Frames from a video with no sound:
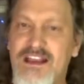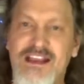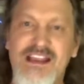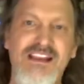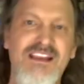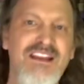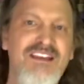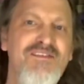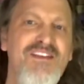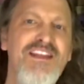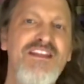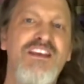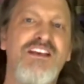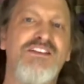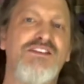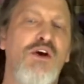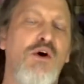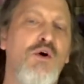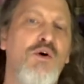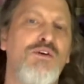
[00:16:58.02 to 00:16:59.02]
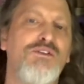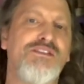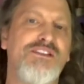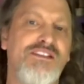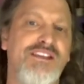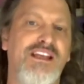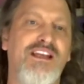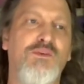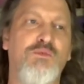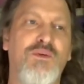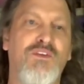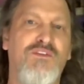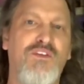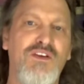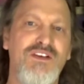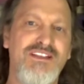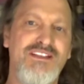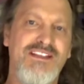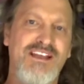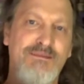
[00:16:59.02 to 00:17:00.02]
And even this whole scene, we've
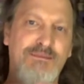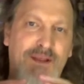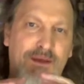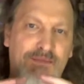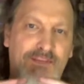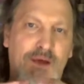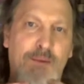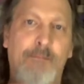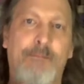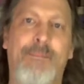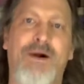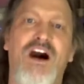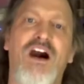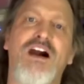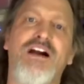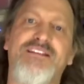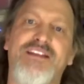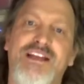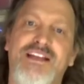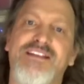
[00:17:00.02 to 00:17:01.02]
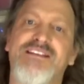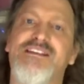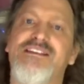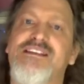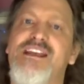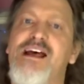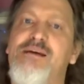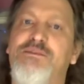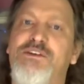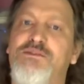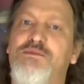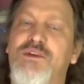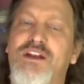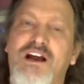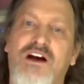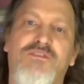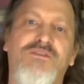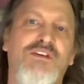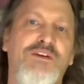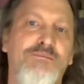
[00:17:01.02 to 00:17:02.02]
already seen the bond that is established between
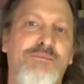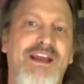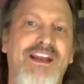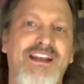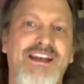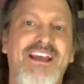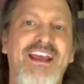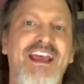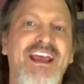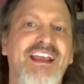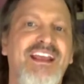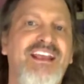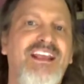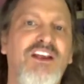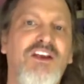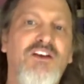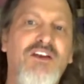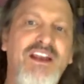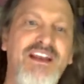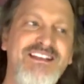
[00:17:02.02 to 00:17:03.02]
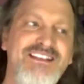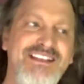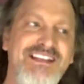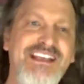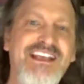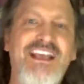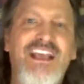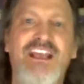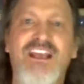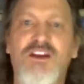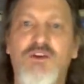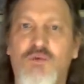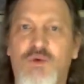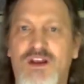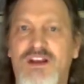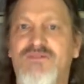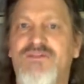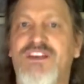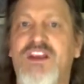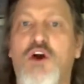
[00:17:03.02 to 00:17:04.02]
Alpha and Beta. Here, it's the getting
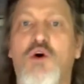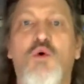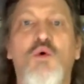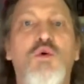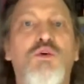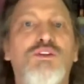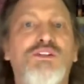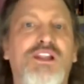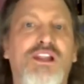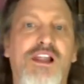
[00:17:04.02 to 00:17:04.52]
rid of the old